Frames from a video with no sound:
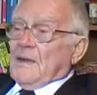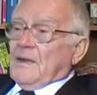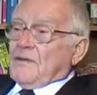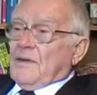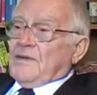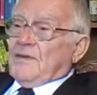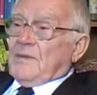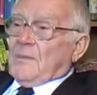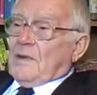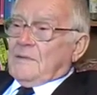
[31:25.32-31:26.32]
So he
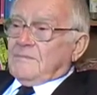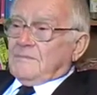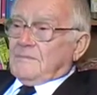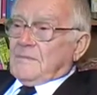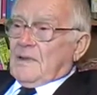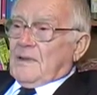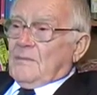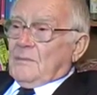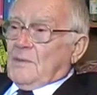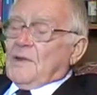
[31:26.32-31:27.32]
said, well,
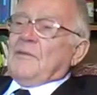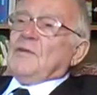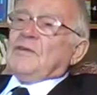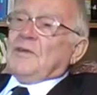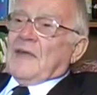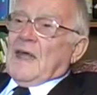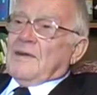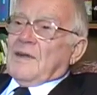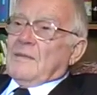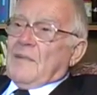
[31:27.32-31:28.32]
we'll give you till the
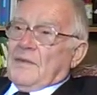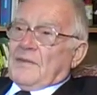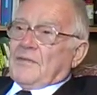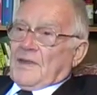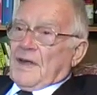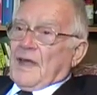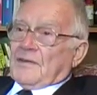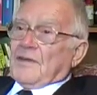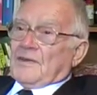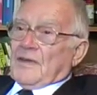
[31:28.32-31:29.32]
end of the month for the
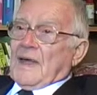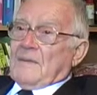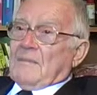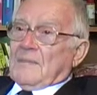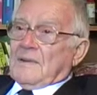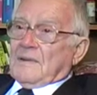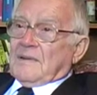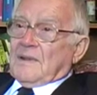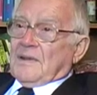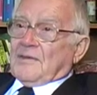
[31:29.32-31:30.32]
next exam
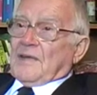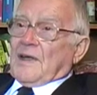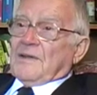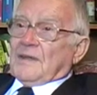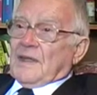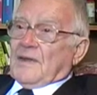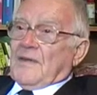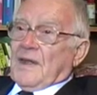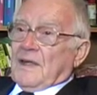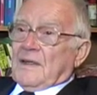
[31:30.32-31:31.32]
and see how you get
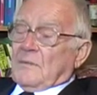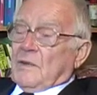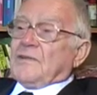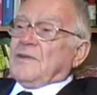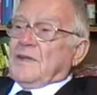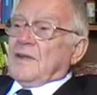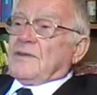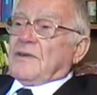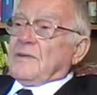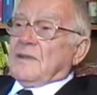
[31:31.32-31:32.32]
on then, which he did
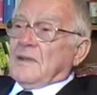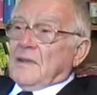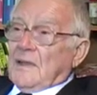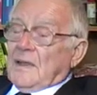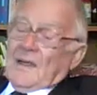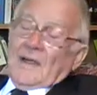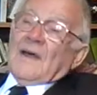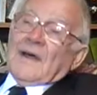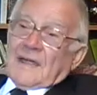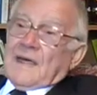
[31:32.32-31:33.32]
do. And
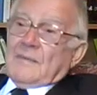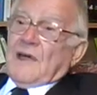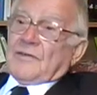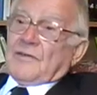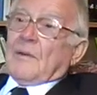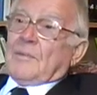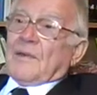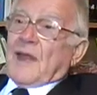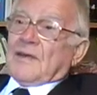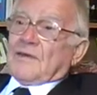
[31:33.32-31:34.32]
I came out top
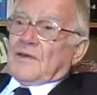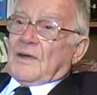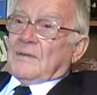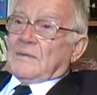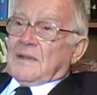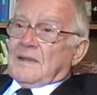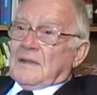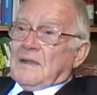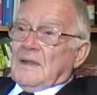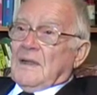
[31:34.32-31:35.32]
of that. So
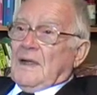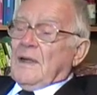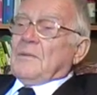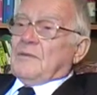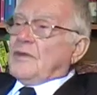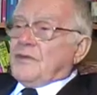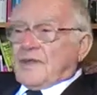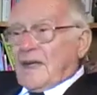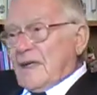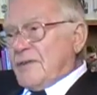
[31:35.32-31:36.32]
it was just
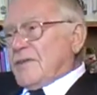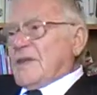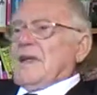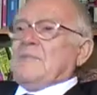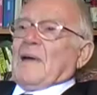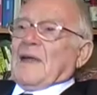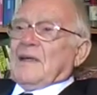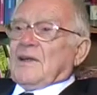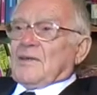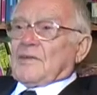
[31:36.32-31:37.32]
a case of getting back
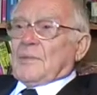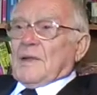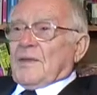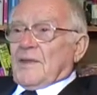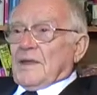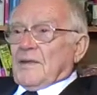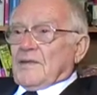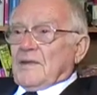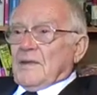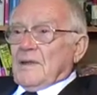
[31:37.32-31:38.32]
into the swing of
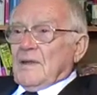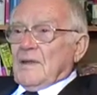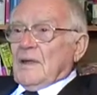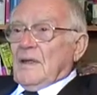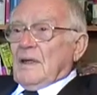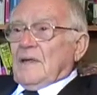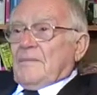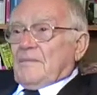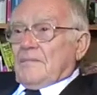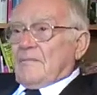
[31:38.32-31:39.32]
things. Yeah. Have
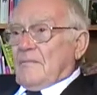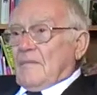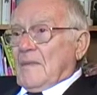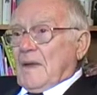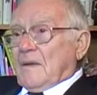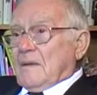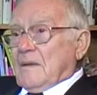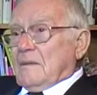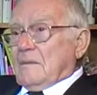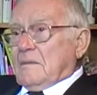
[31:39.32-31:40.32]
things in that
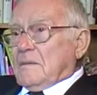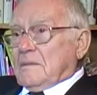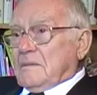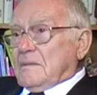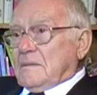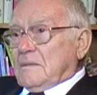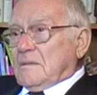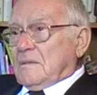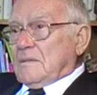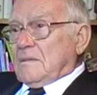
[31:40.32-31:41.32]
time, in that period since
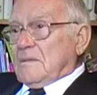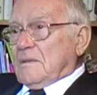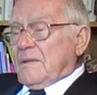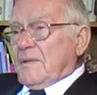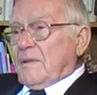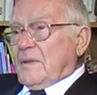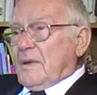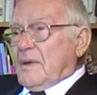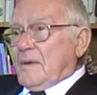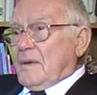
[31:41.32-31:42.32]
your first training, had that
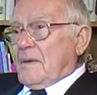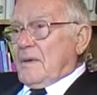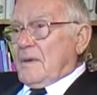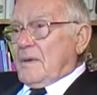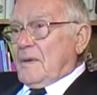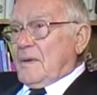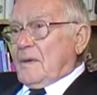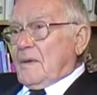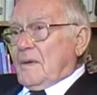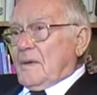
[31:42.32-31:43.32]
changed enormously,
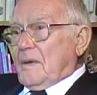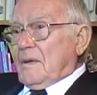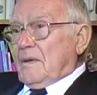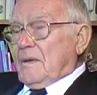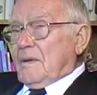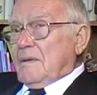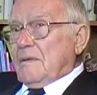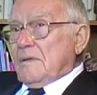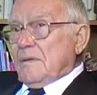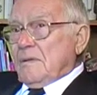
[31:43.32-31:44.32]
technologically?
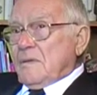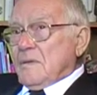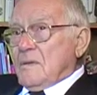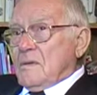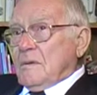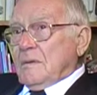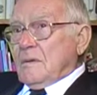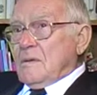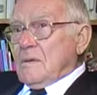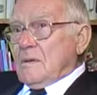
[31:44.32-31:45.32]

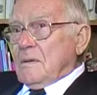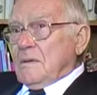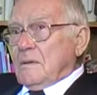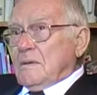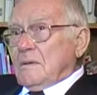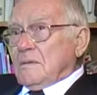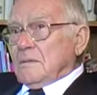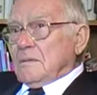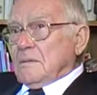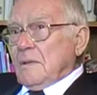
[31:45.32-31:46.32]
Or not? Were you just out
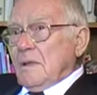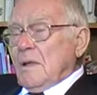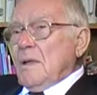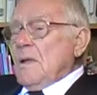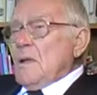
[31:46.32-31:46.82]
of practice?